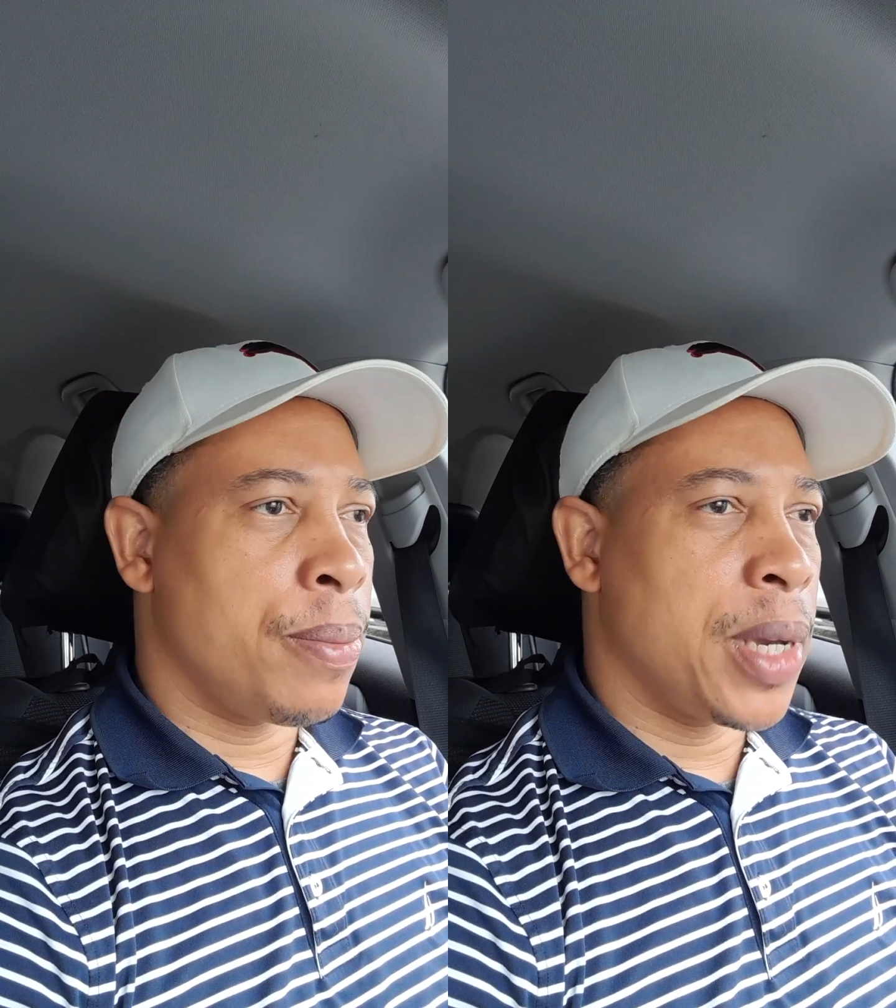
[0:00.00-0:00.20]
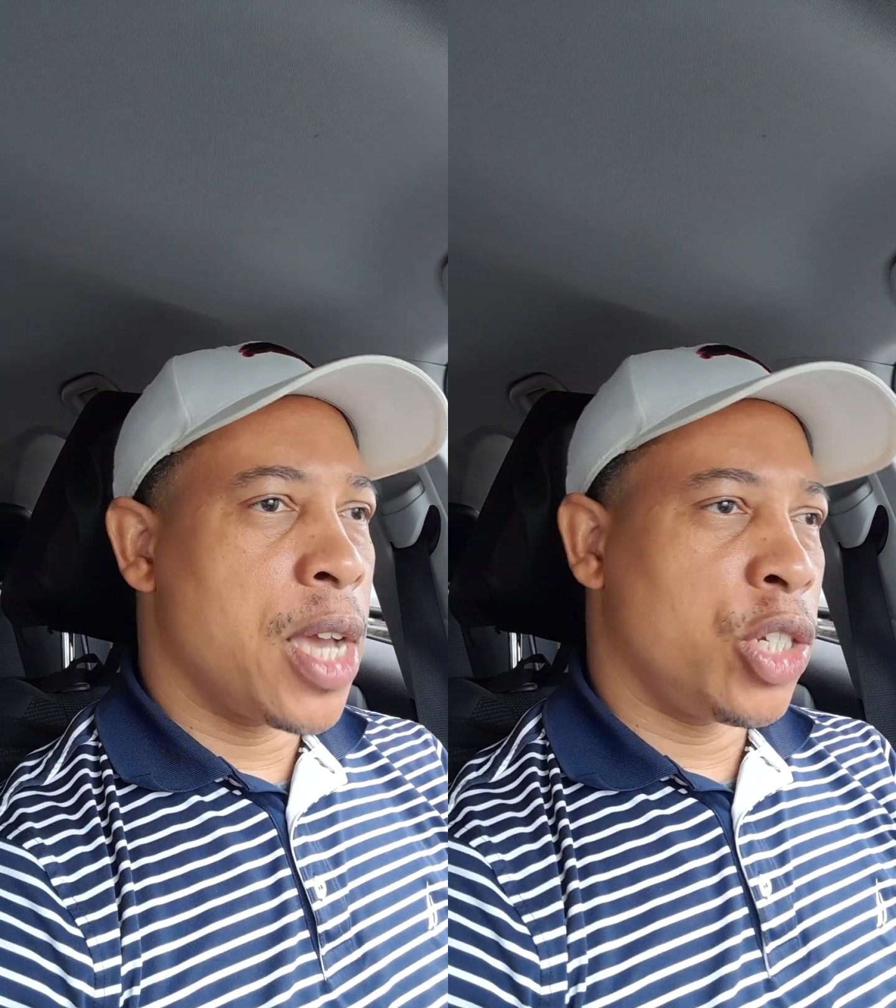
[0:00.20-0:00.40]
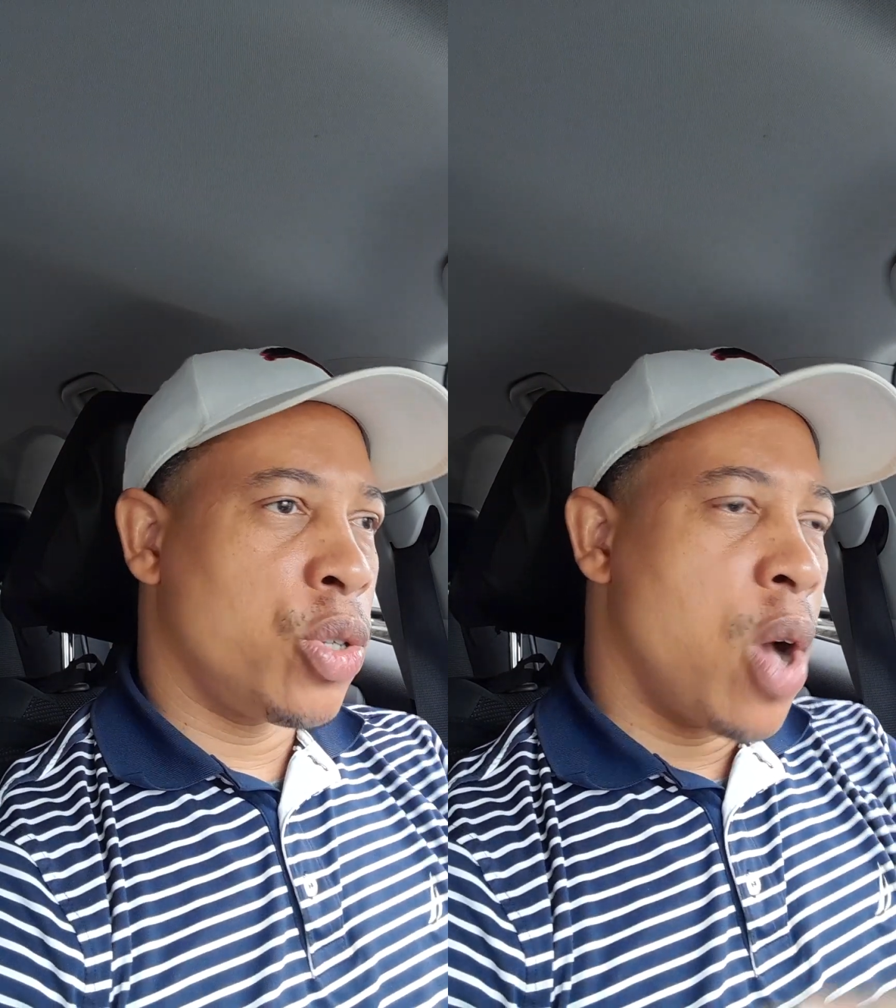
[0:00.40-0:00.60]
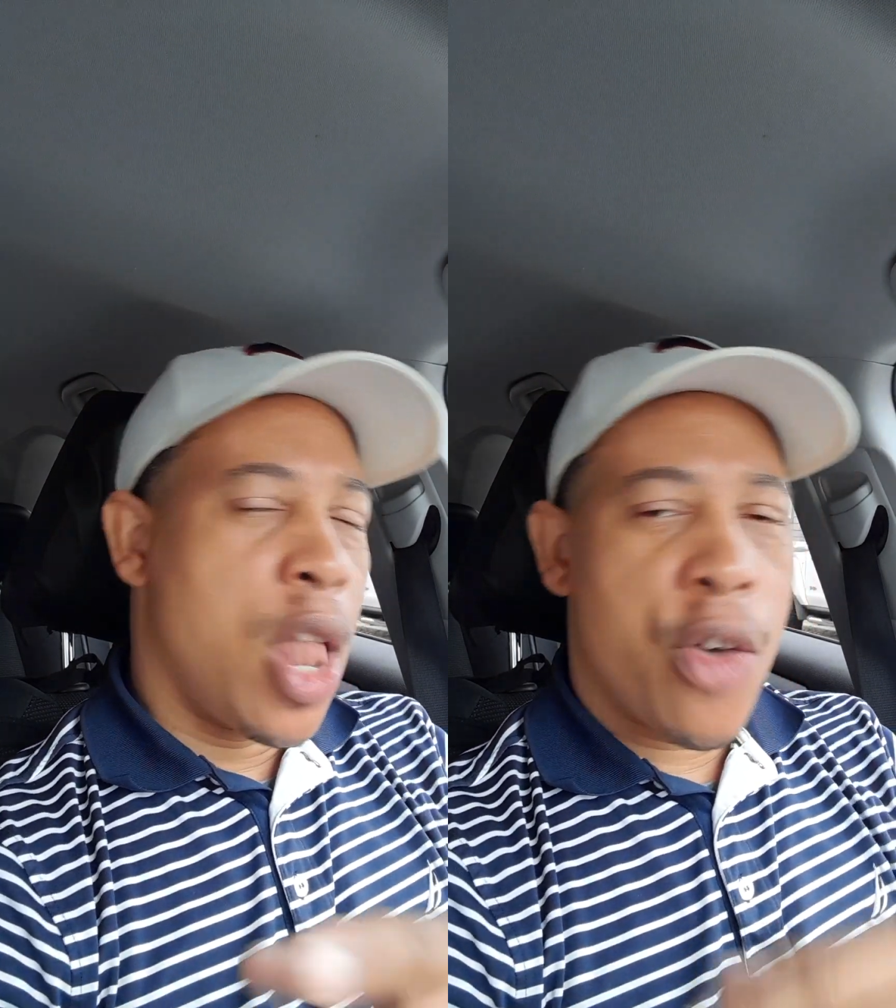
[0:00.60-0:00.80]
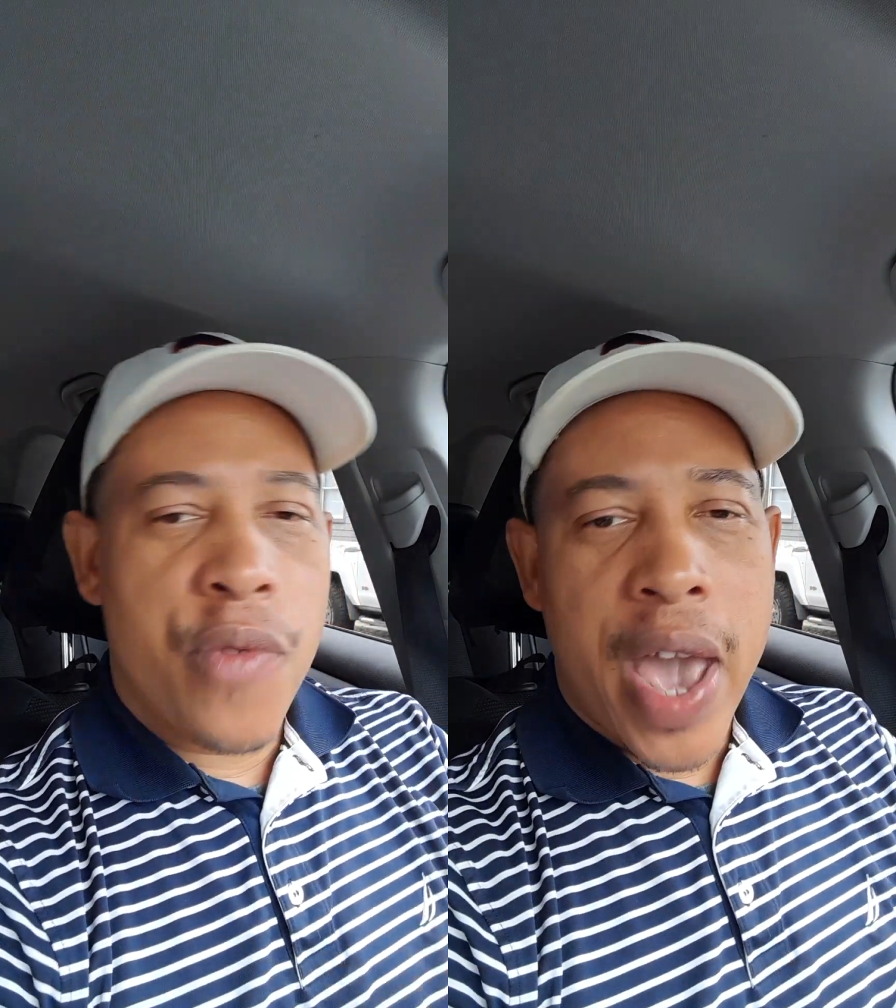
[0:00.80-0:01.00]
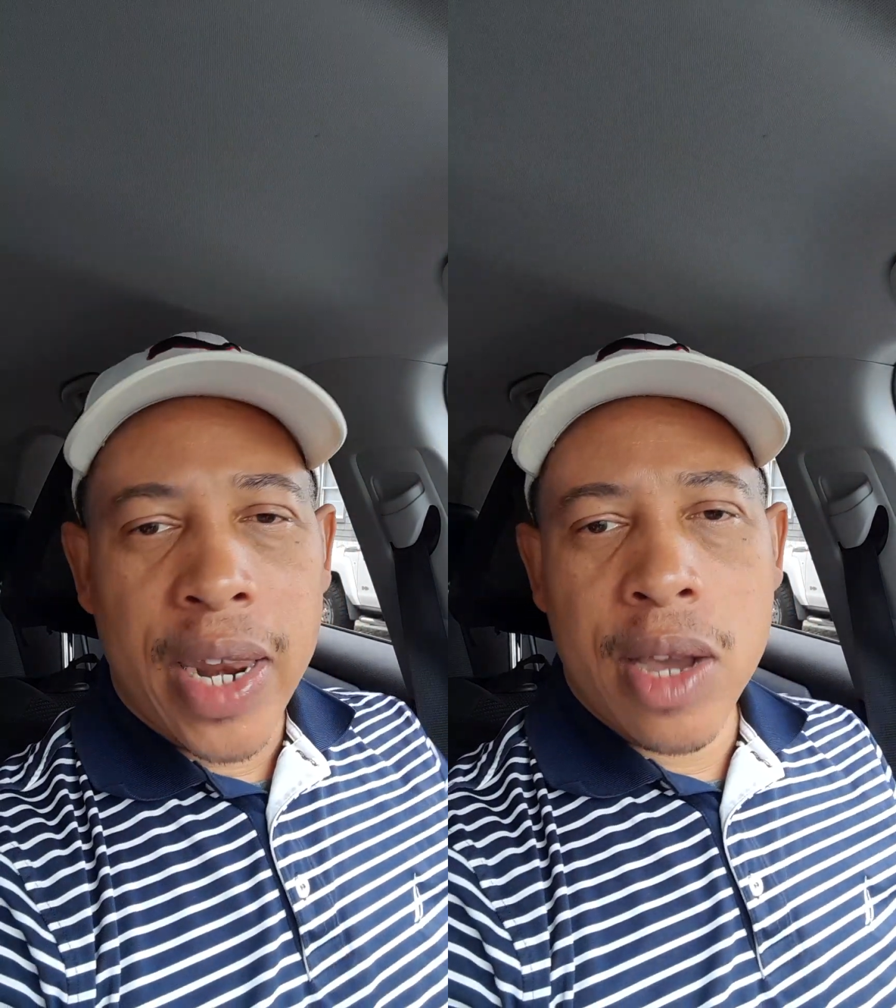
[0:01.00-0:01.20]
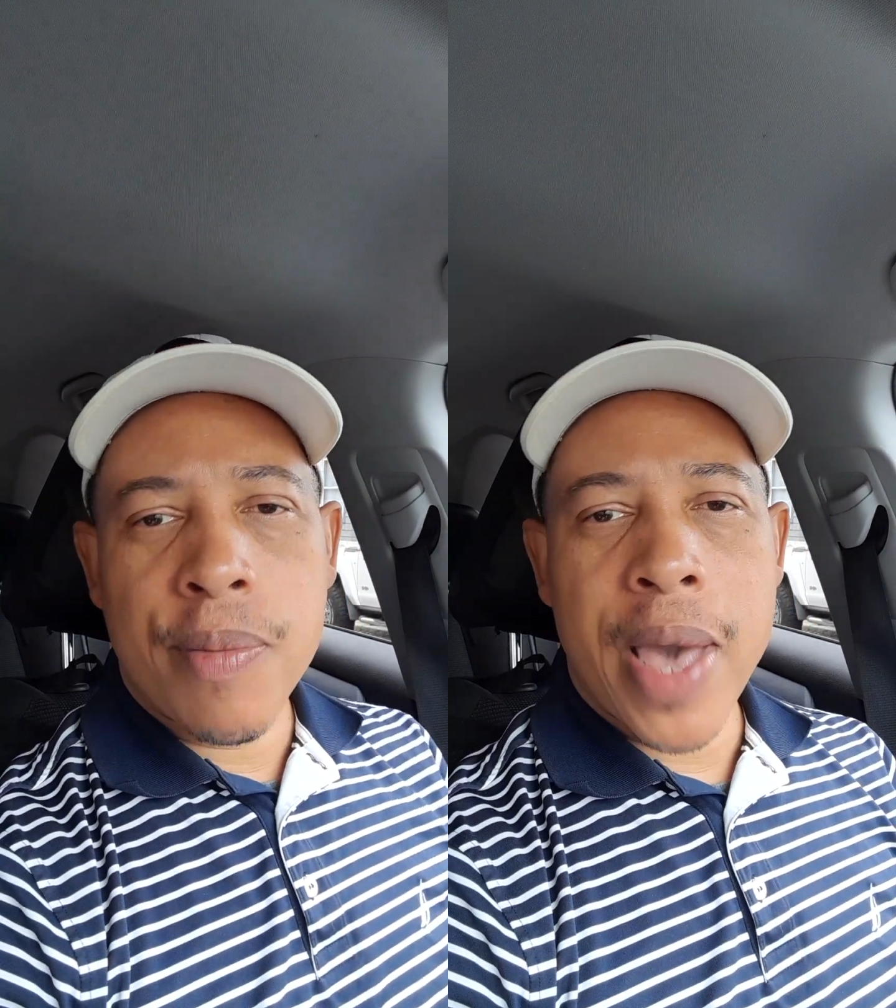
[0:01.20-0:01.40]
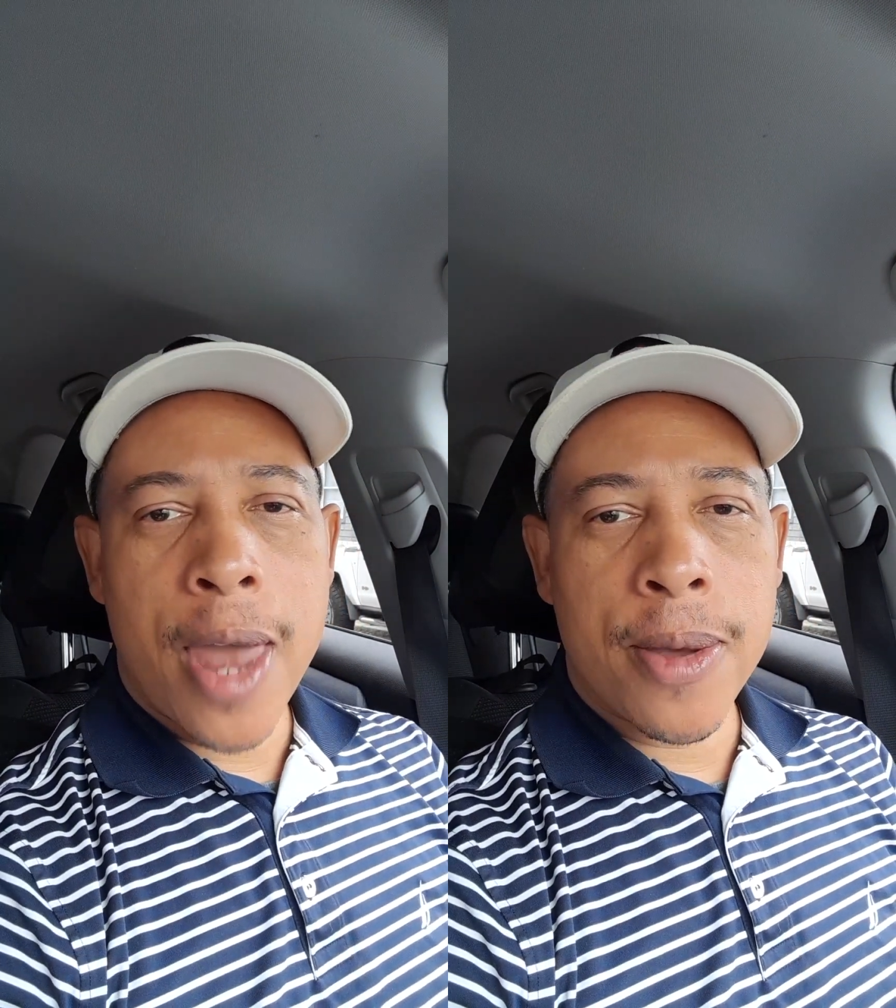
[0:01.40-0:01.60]
because you all are fighting a
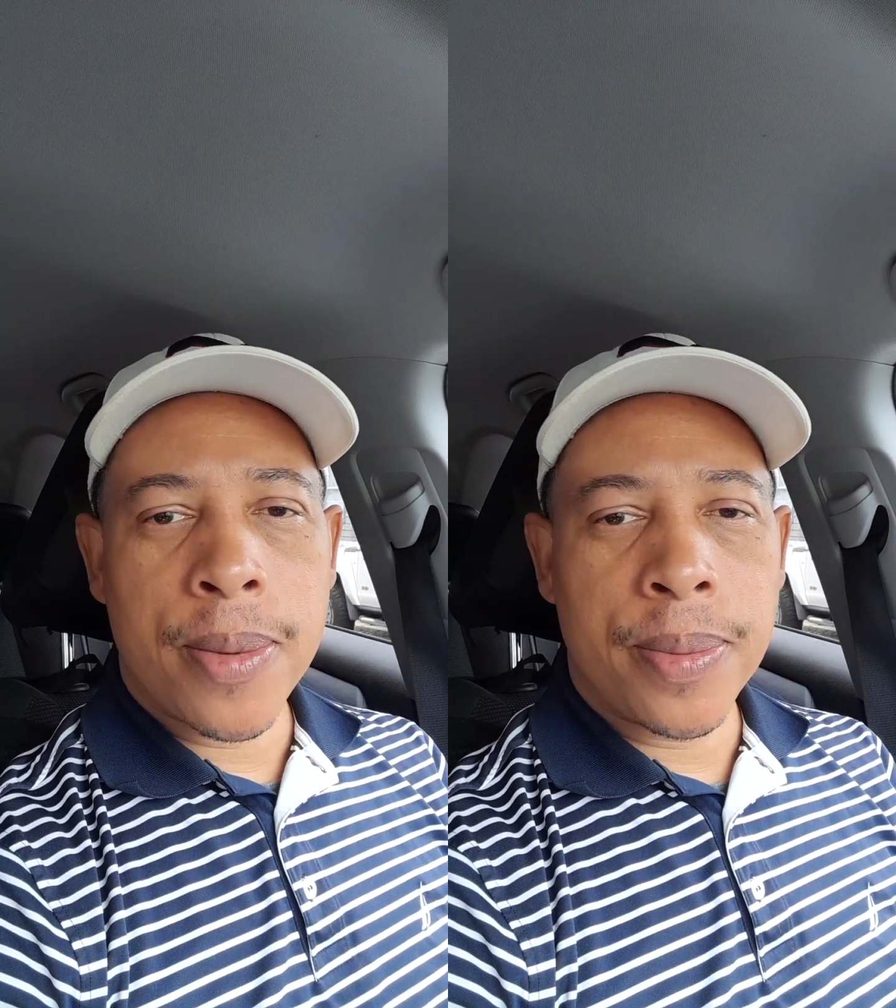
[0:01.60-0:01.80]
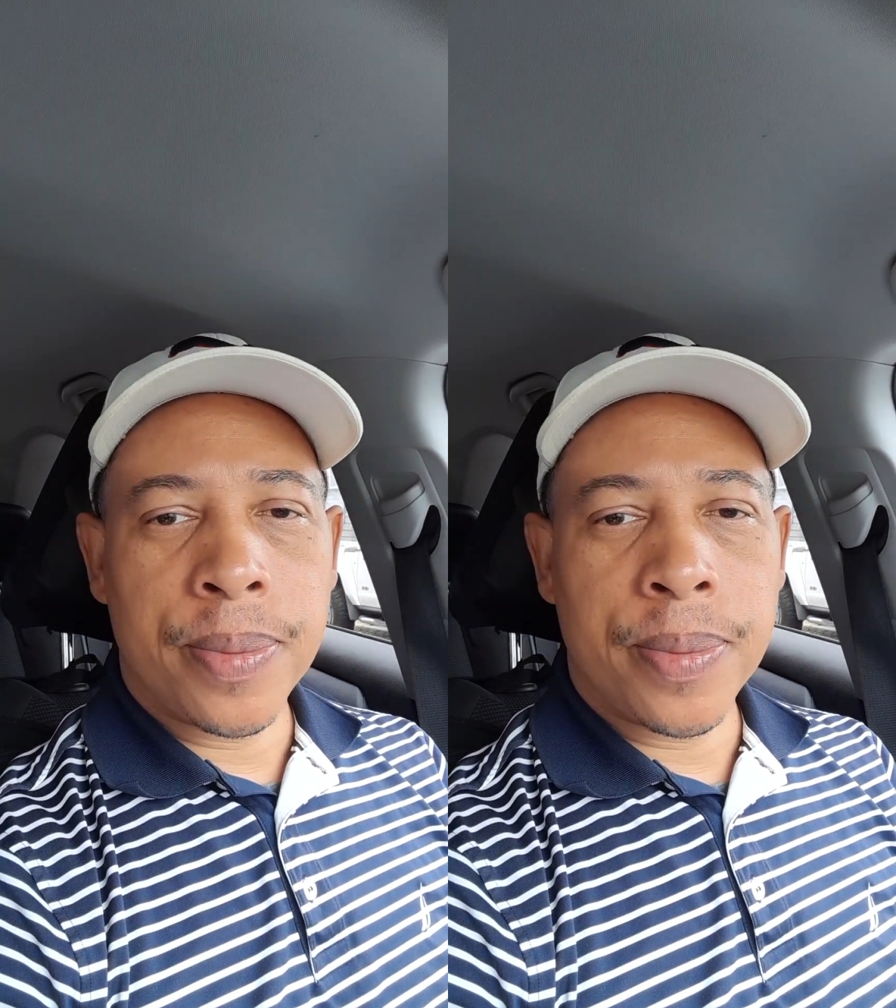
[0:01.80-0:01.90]
battle,